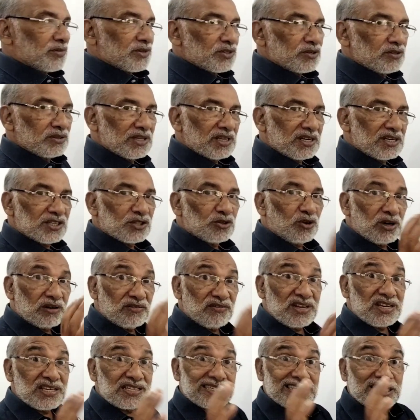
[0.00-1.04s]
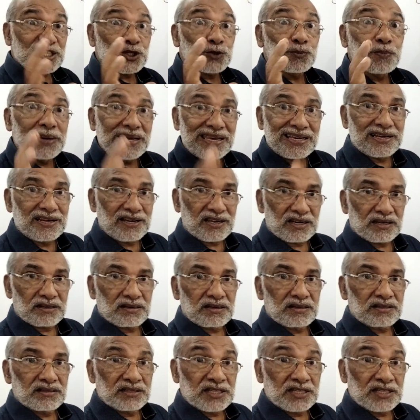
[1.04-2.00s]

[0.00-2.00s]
So there is always a speaker.